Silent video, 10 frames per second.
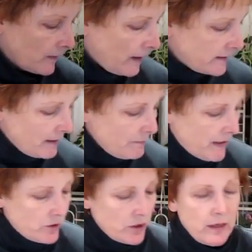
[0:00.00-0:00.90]
as I
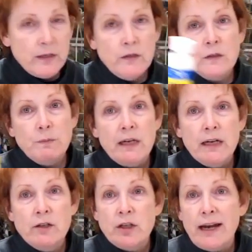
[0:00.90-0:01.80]
mentioned I use
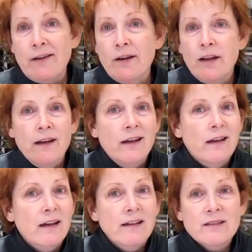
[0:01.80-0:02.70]
pH down.
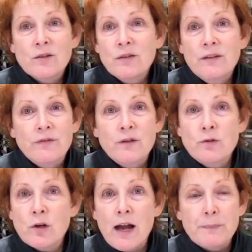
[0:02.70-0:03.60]
It's only a few
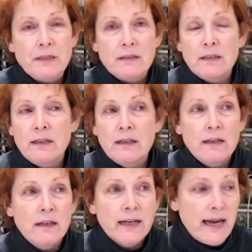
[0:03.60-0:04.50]
drops in
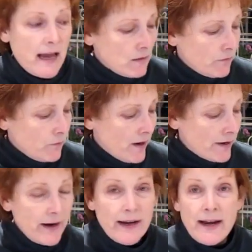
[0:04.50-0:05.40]
in a gallon of
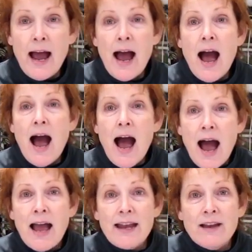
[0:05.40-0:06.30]
water and
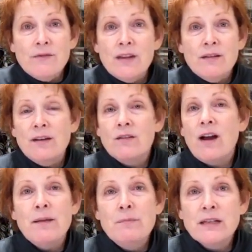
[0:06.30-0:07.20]
I have the, you know,
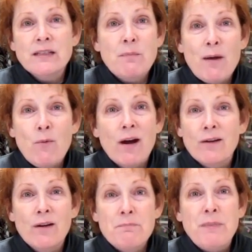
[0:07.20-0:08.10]
I mix my
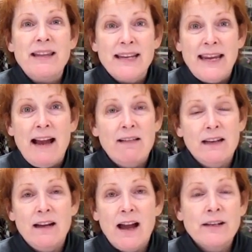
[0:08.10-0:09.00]
water up by the
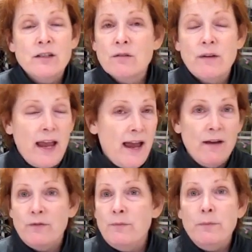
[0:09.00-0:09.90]
gallon. I don't
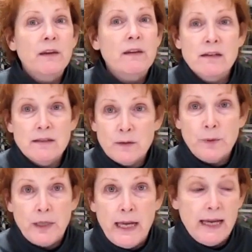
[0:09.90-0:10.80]
have millions of
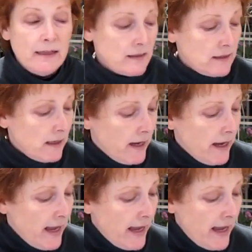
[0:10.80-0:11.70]
plants.
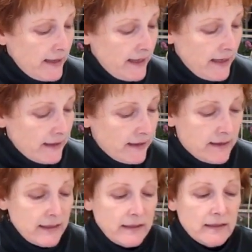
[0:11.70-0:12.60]
And then
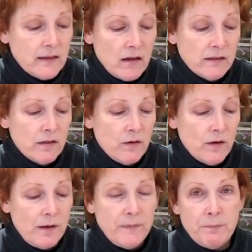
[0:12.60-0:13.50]
this is also
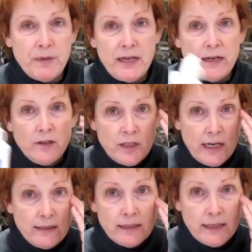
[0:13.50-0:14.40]
um, a pH
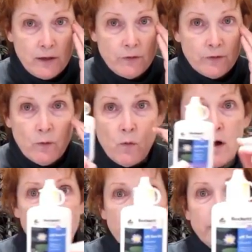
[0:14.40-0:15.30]
test kit for
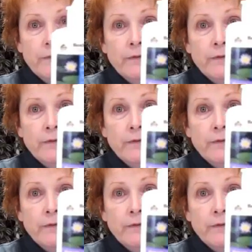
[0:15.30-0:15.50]
water.